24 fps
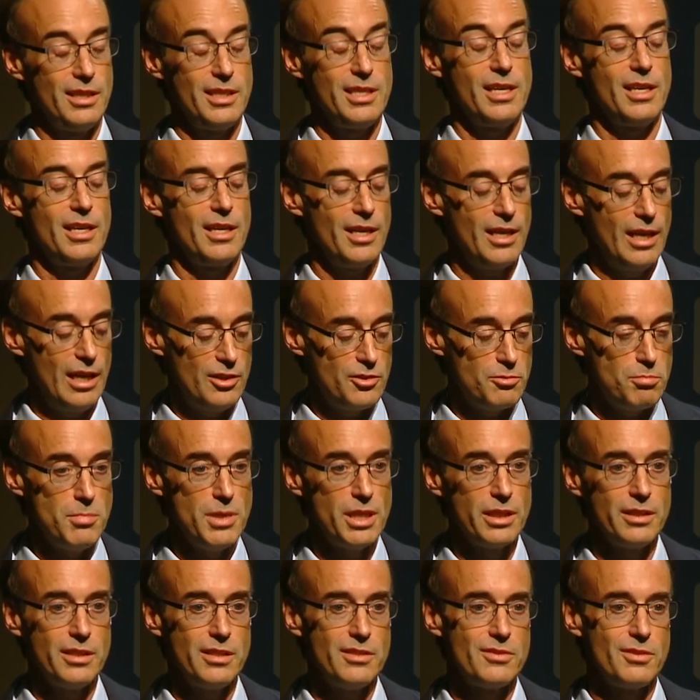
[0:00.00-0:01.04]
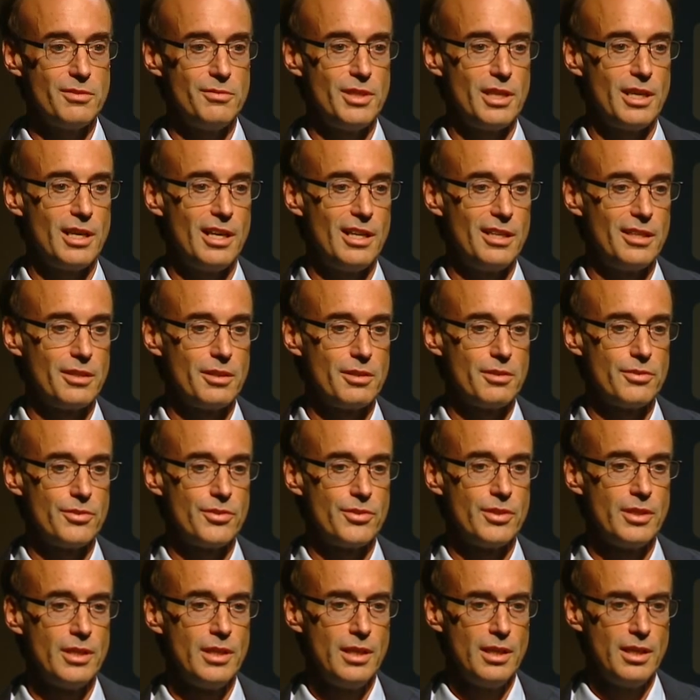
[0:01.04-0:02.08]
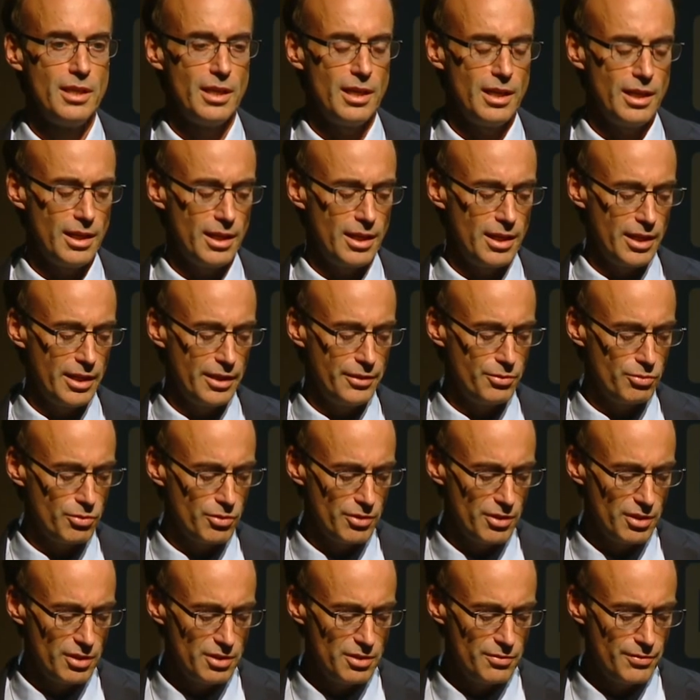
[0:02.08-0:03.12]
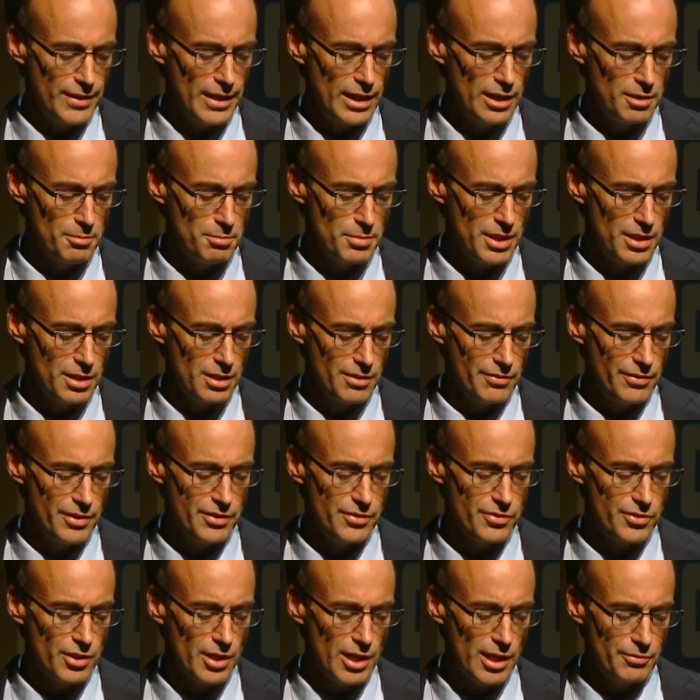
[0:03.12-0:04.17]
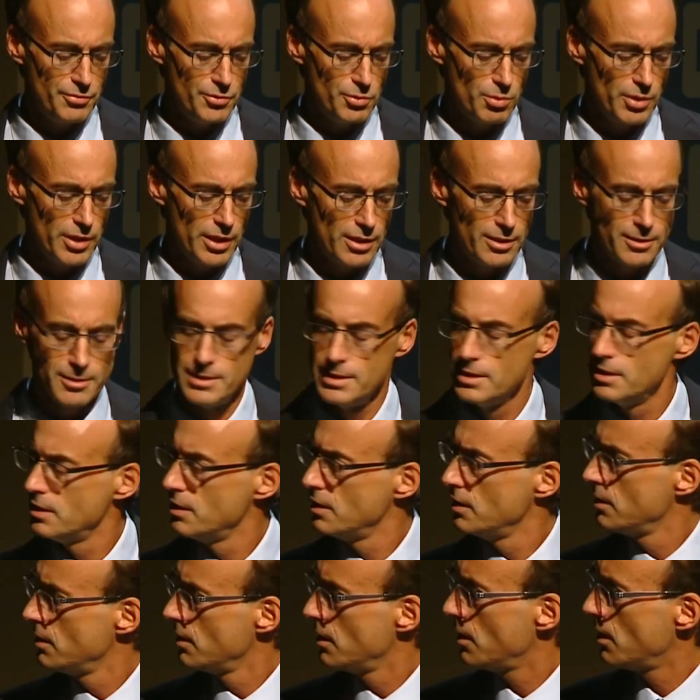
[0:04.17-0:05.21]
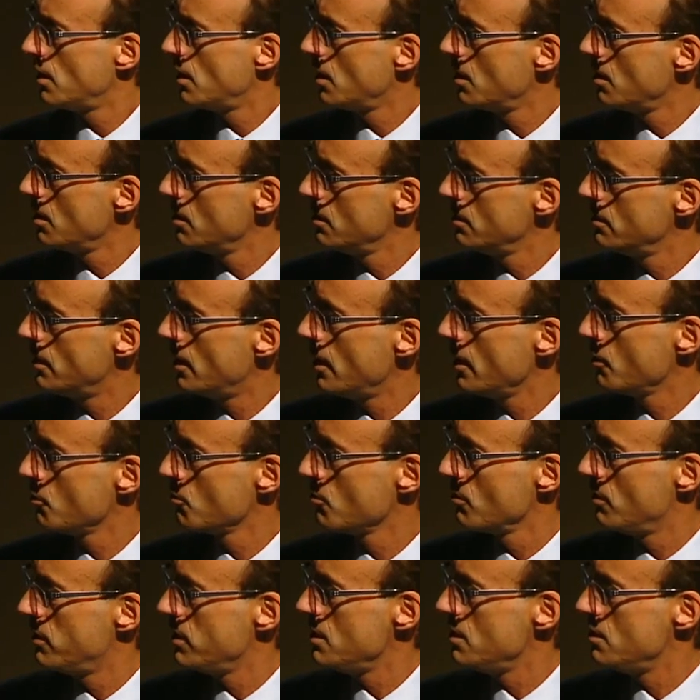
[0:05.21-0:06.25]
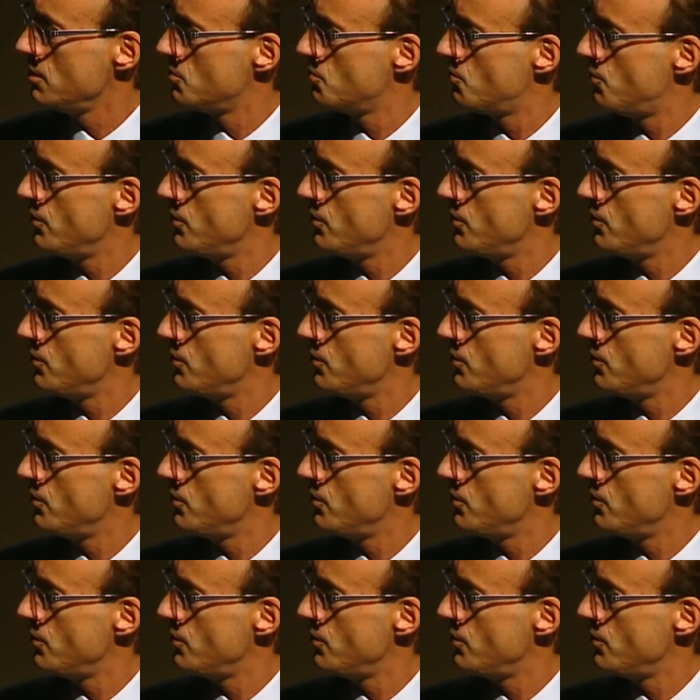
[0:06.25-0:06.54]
and the NIH millions of dollars uh, through the development of this software. Uh, neither of these